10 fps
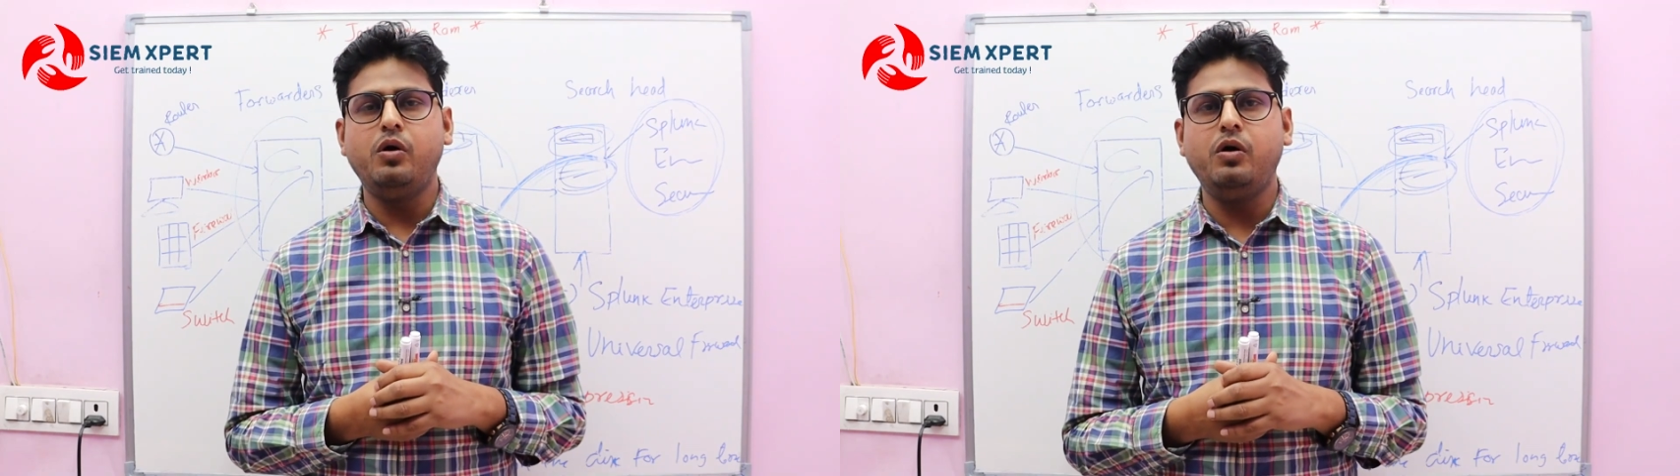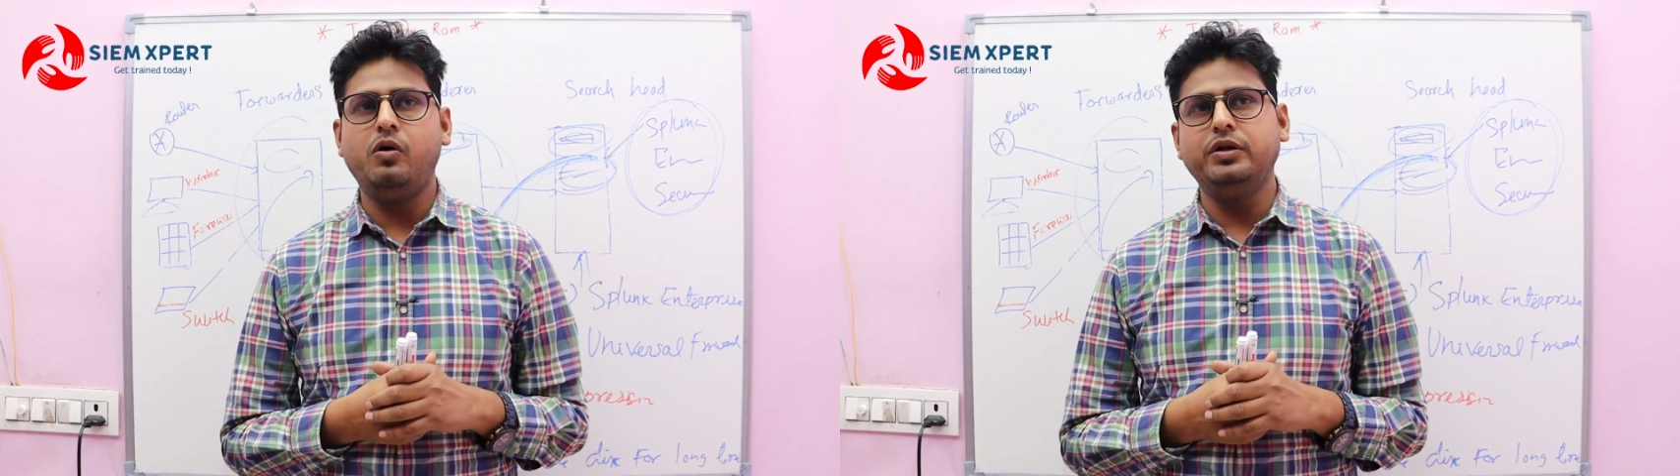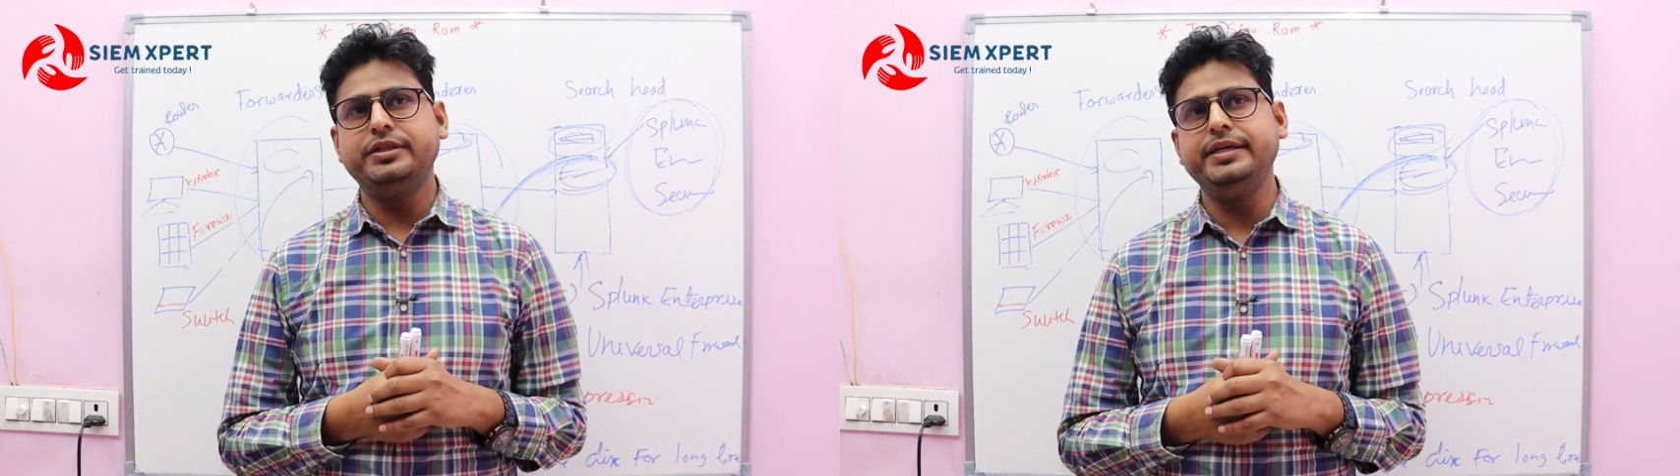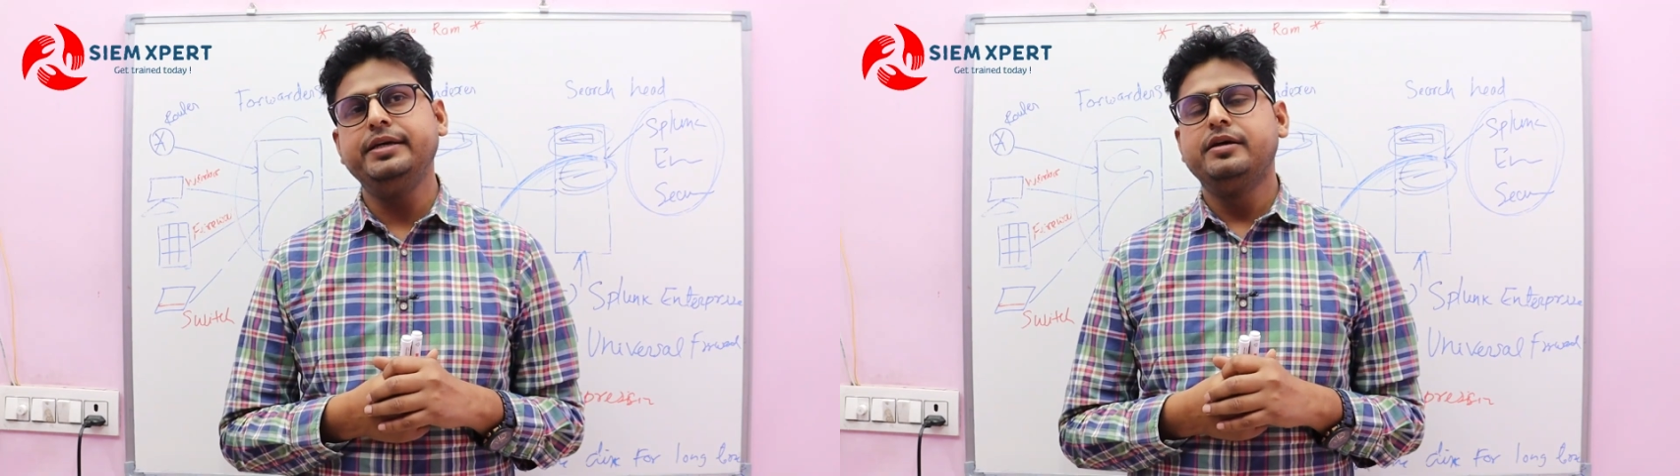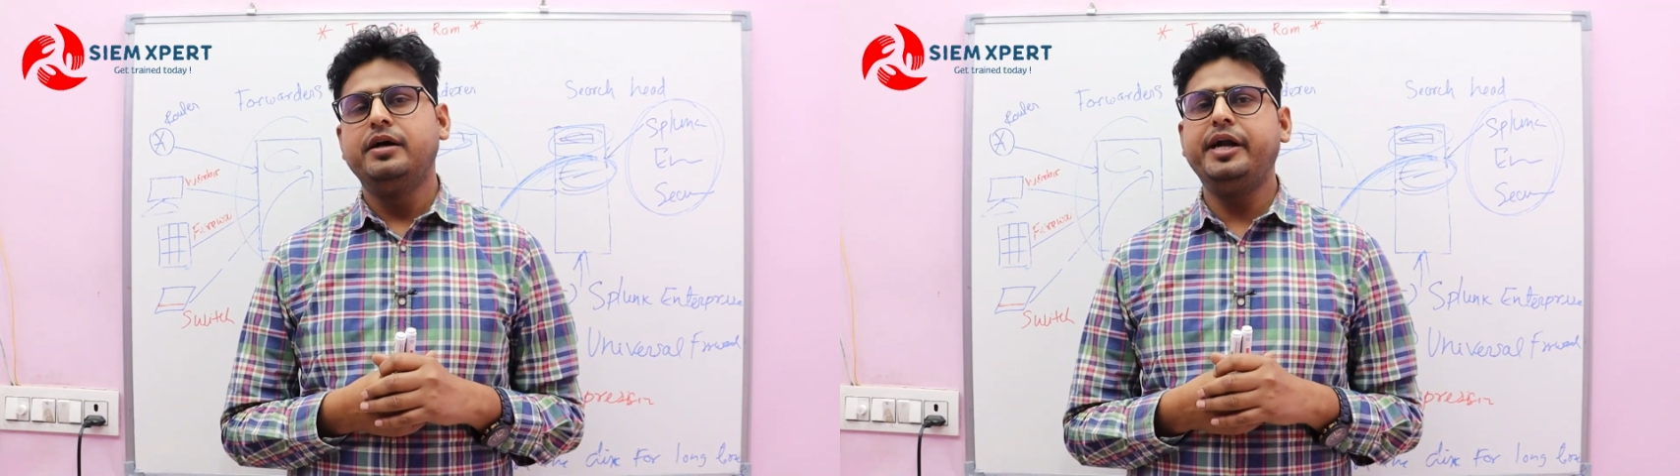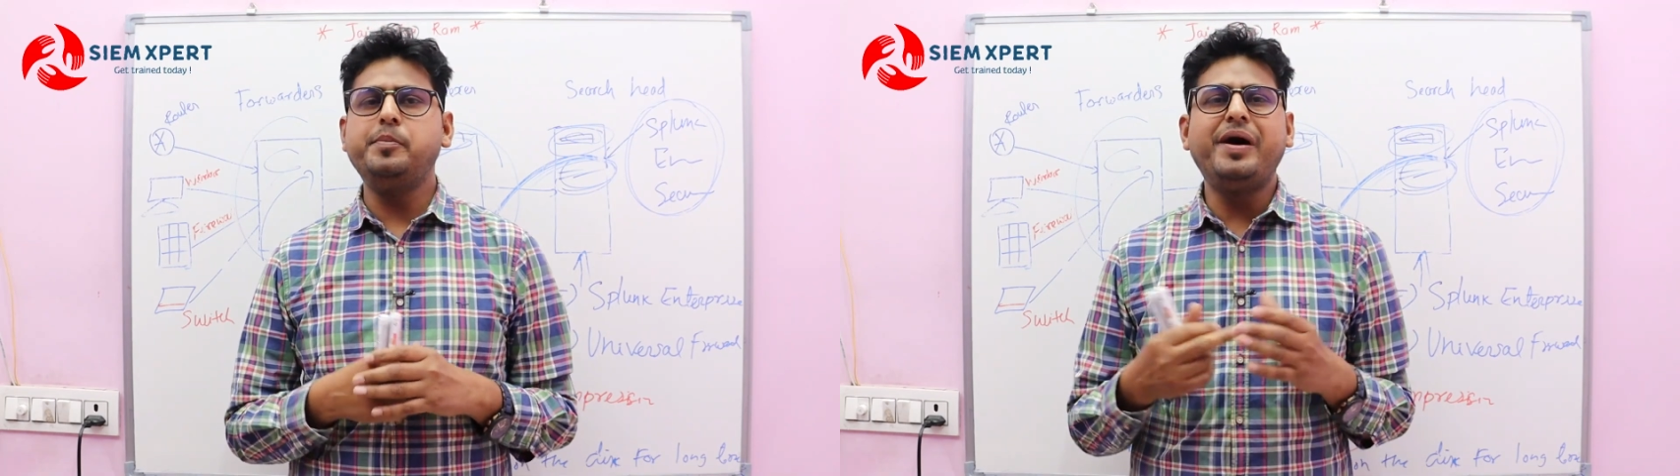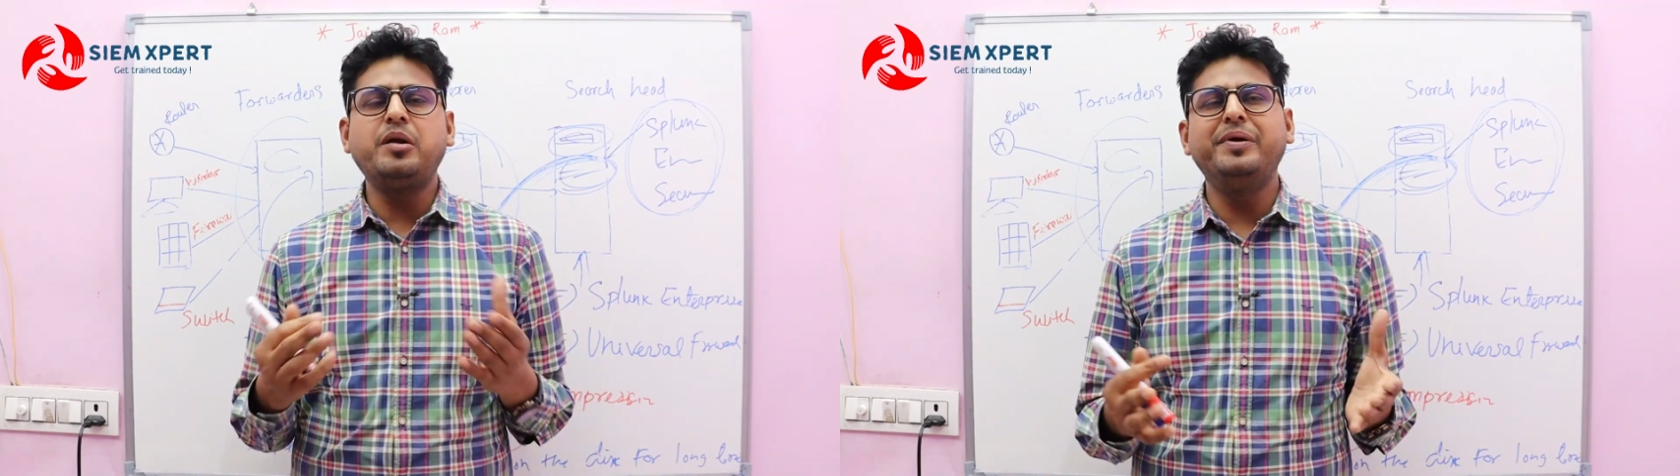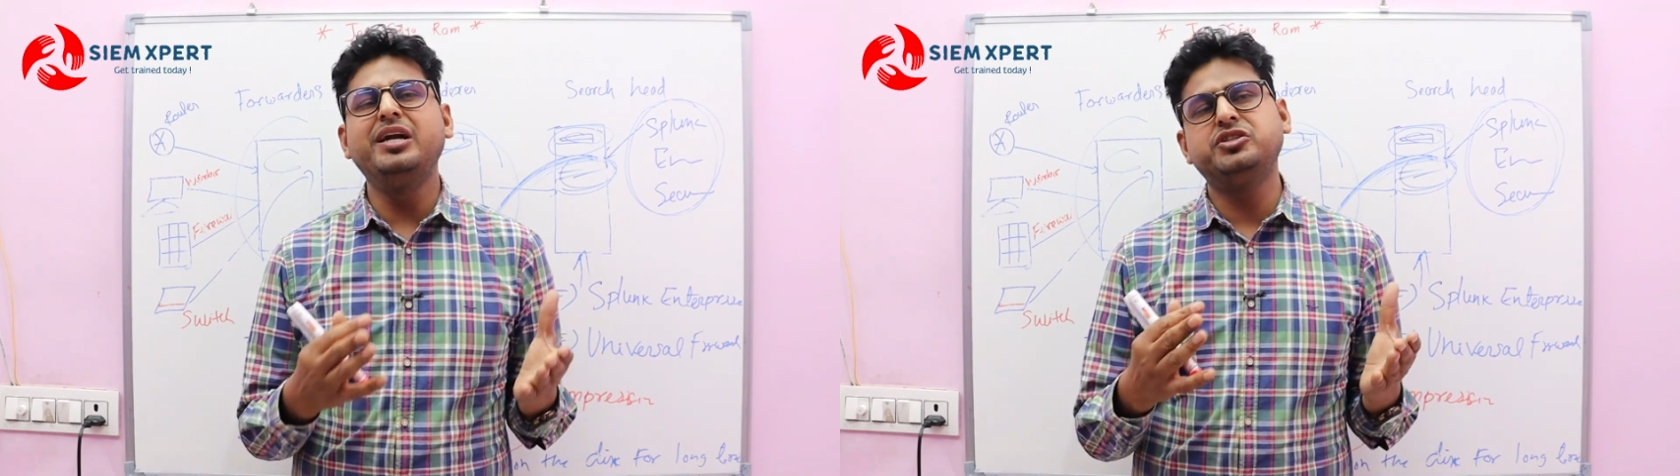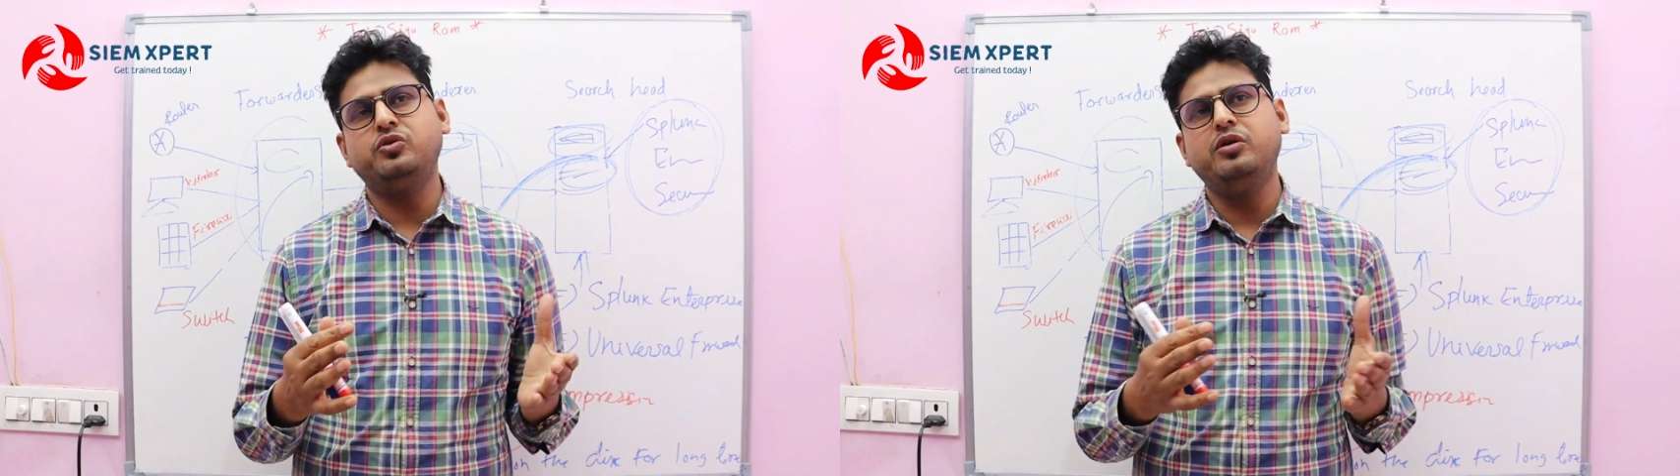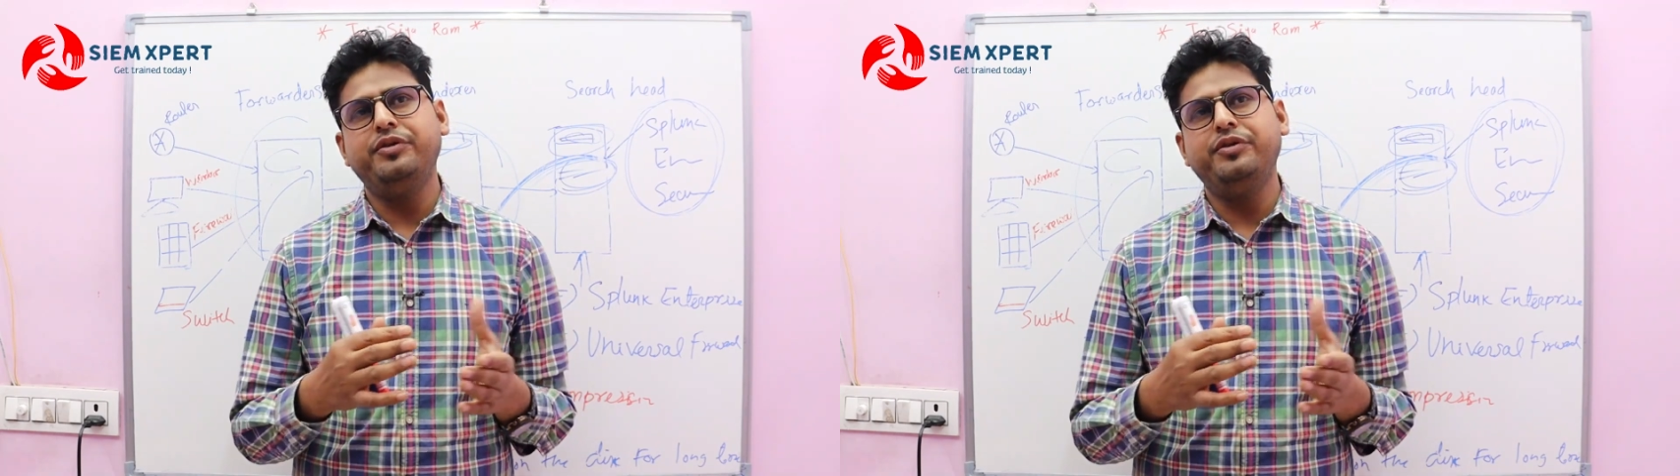on the departmental store,